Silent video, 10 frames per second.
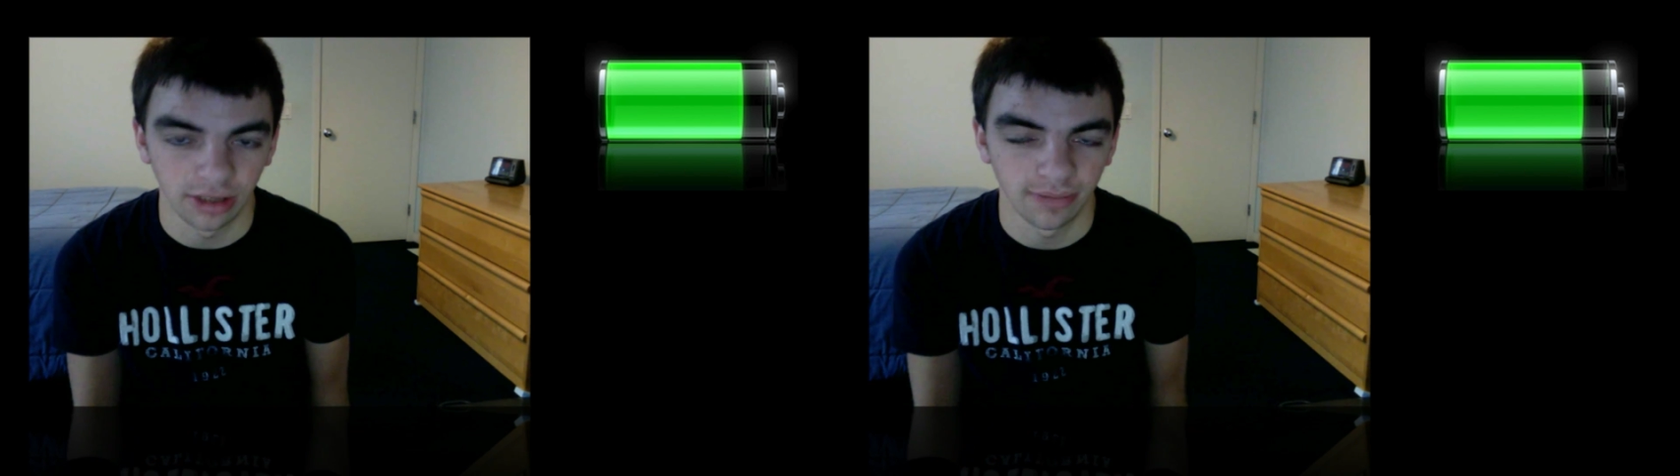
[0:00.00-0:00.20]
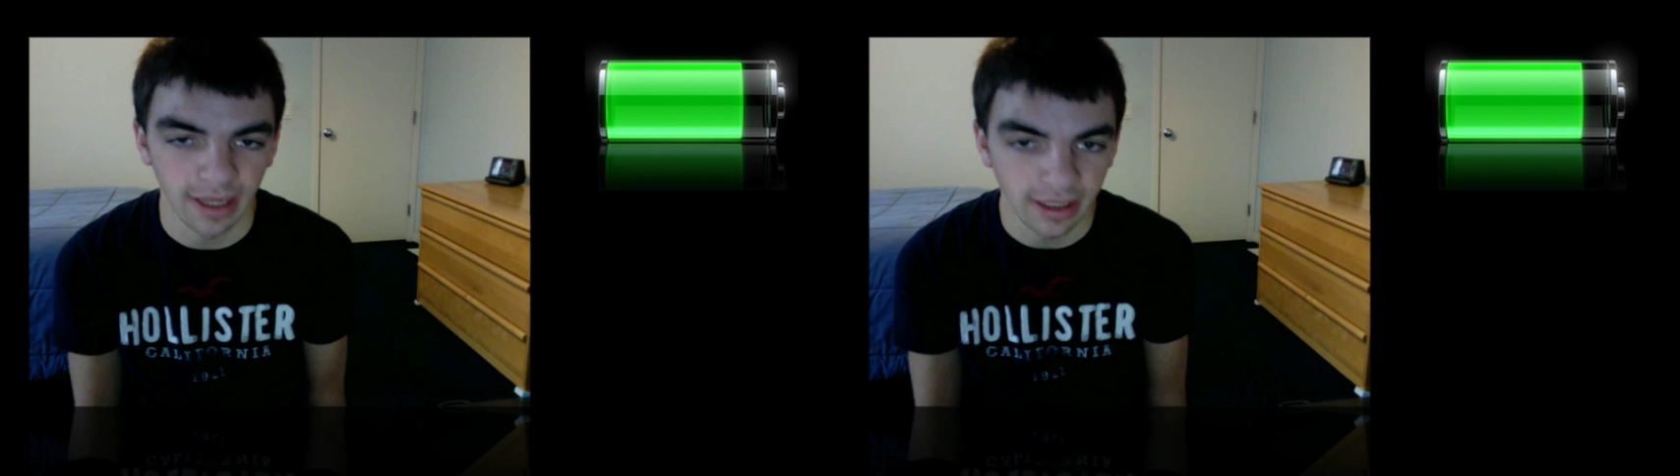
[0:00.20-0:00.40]

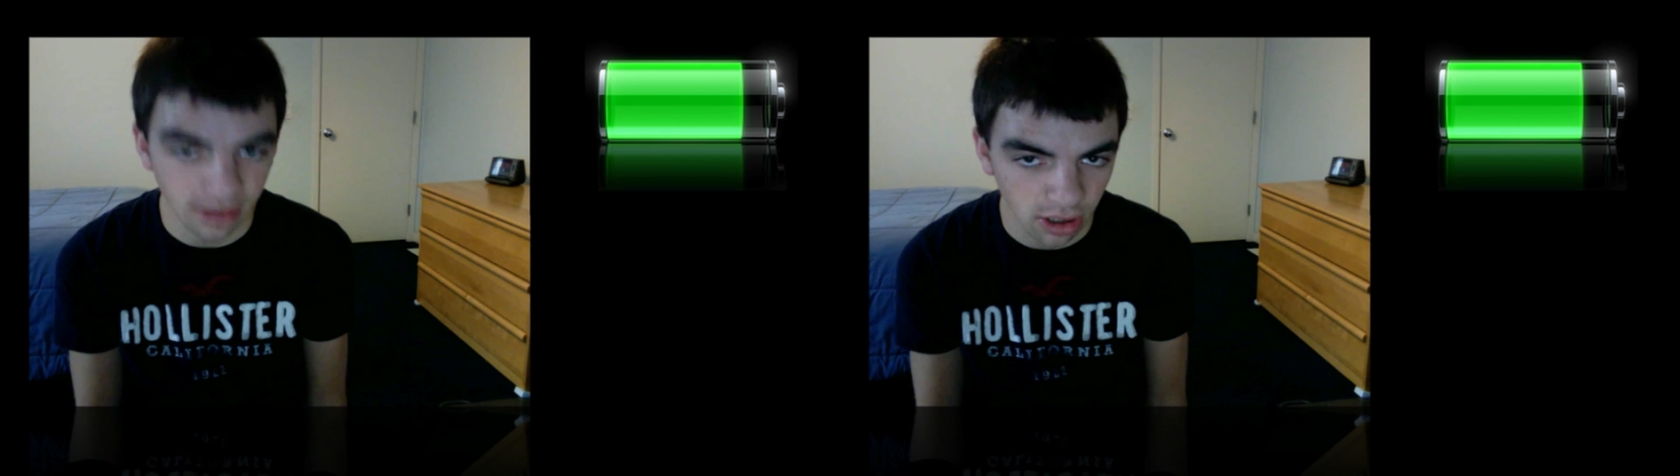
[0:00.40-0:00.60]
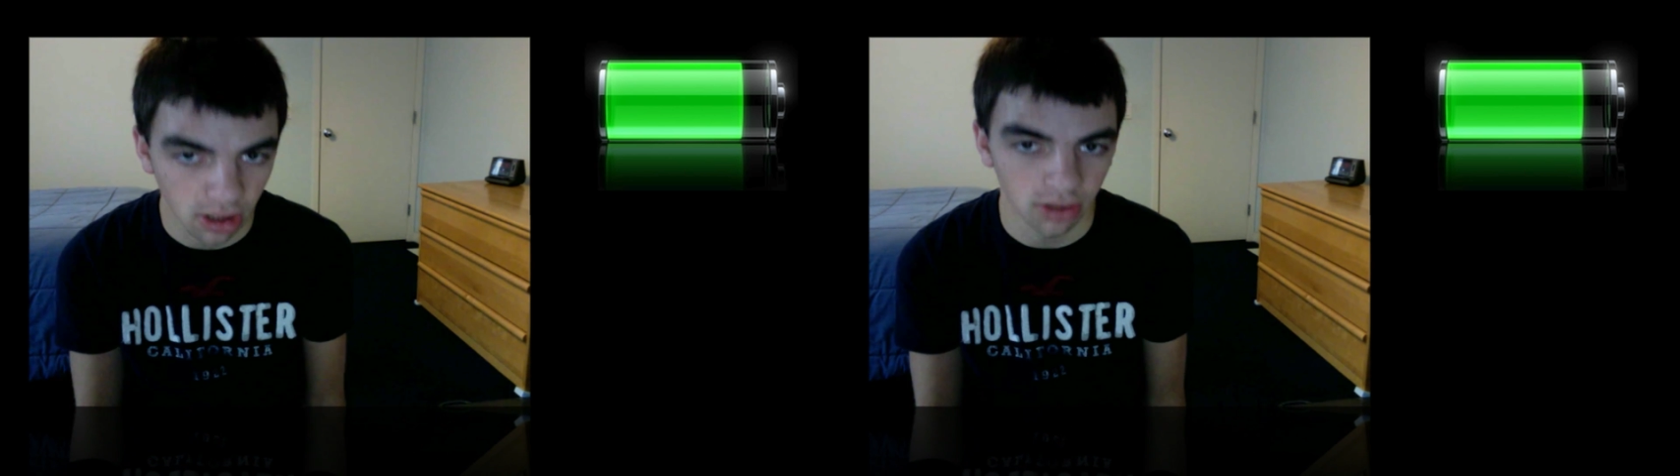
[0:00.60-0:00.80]
you're making
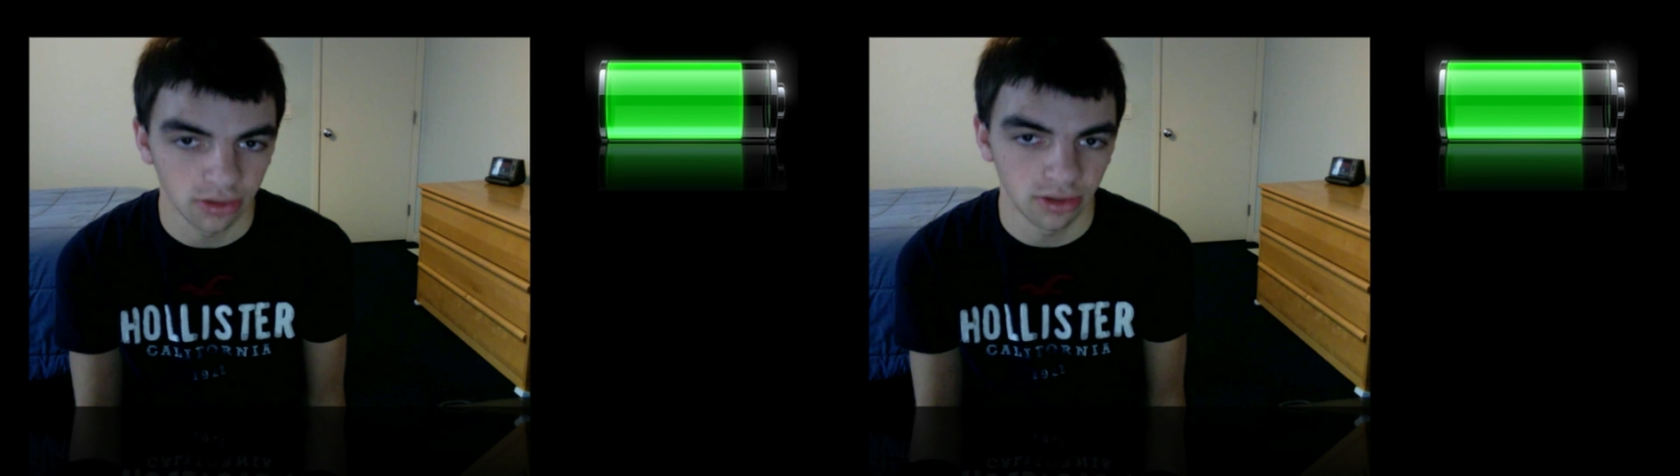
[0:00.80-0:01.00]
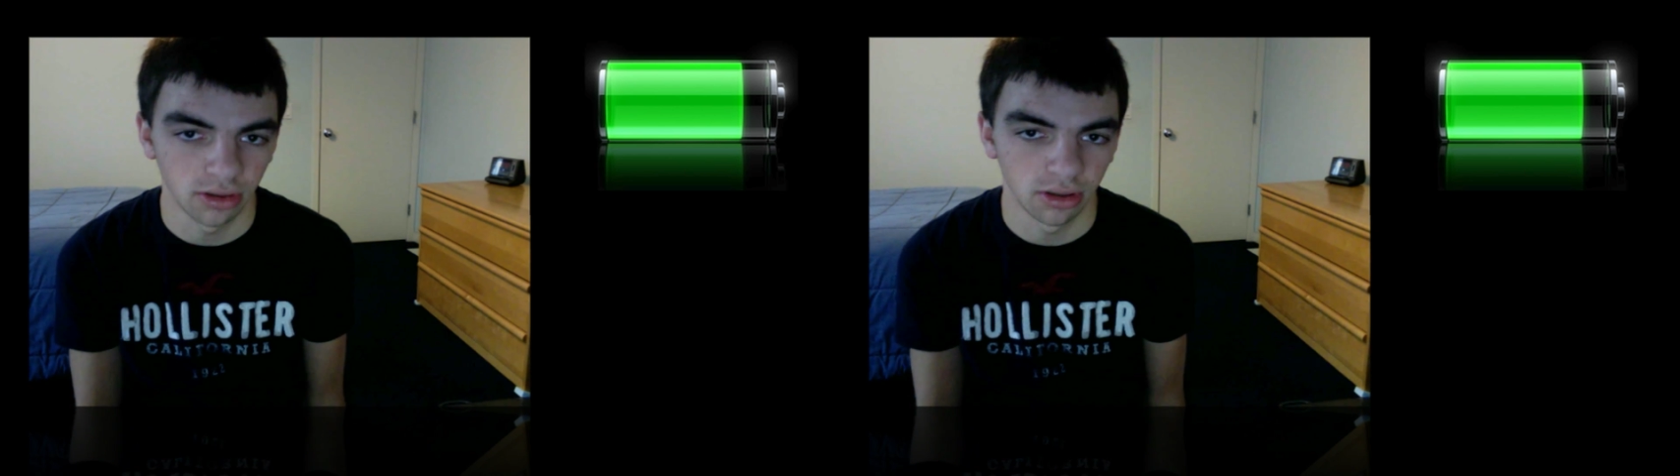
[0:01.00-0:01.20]
calls,
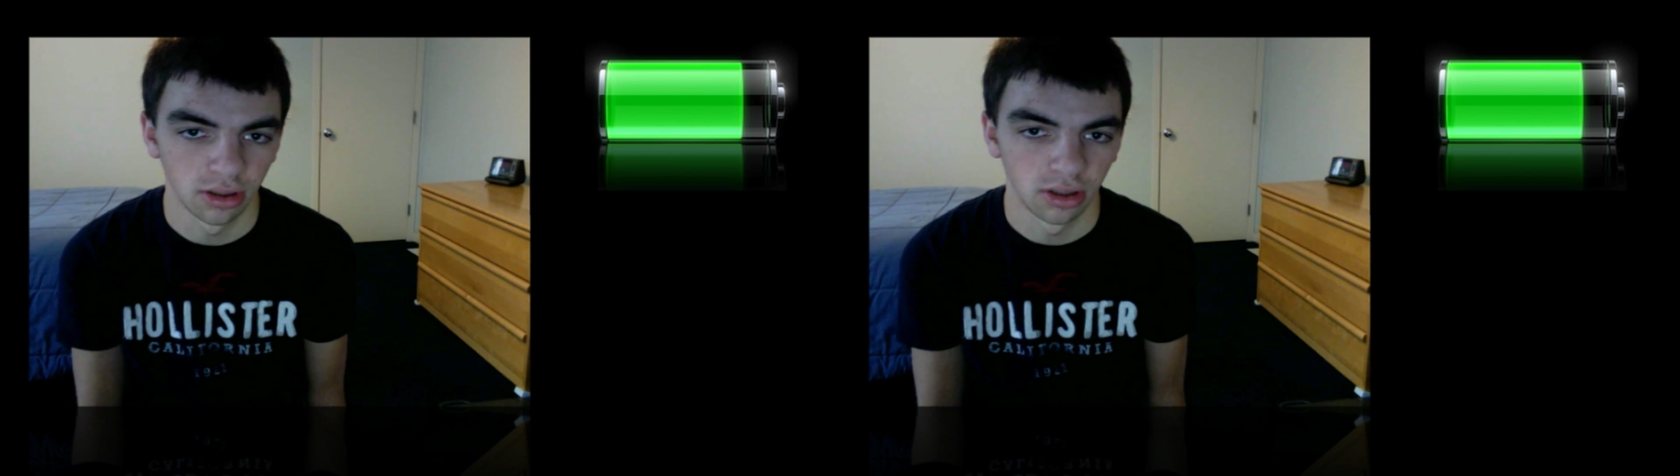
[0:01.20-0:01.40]
you're